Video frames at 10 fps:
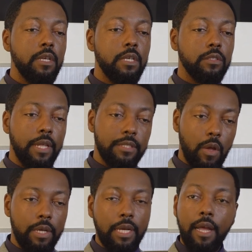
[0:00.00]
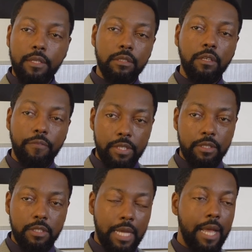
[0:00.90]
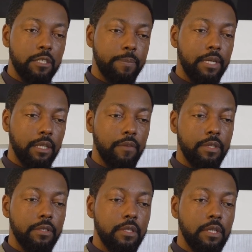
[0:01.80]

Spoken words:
So that's how I got into the physics aspect of it.